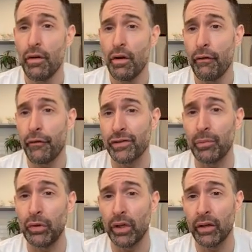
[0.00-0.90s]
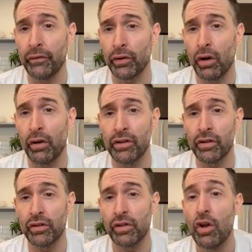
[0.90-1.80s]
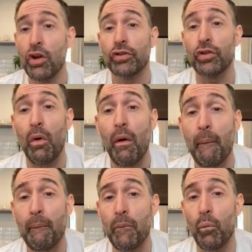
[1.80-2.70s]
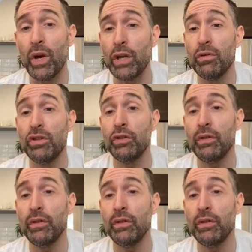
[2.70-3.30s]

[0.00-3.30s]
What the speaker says: for someone looking for car insurance. So what you would do